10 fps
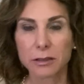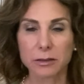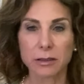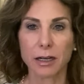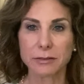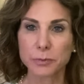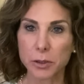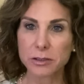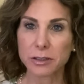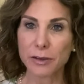or
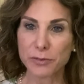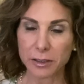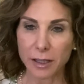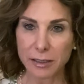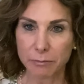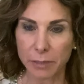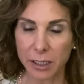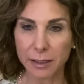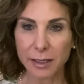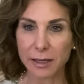unfortunately, if you're like
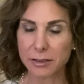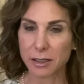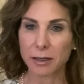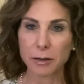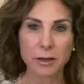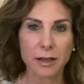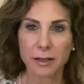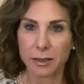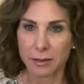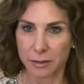me and you're,
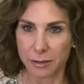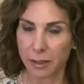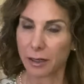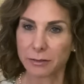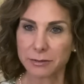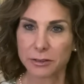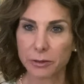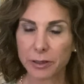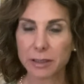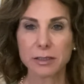
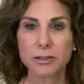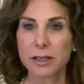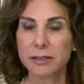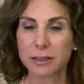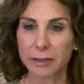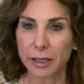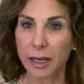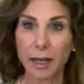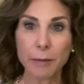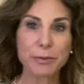doing dishes,
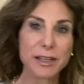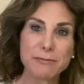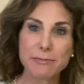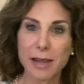cleaning up and